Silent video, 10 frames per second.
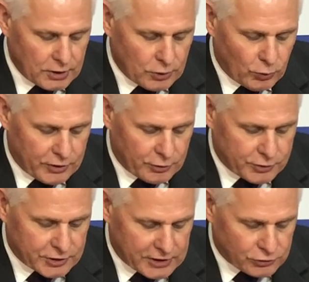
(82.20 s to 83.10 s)
where there
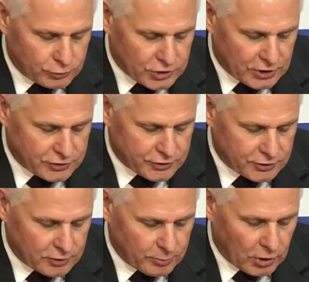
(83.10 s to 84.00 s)
is a natural justice
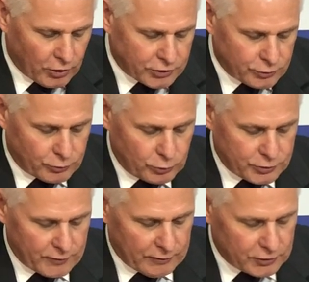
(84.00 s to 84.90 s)
and compliance with the
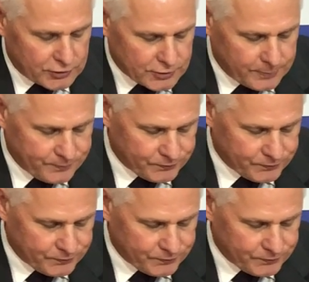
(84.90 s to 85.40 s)
rules of evidence.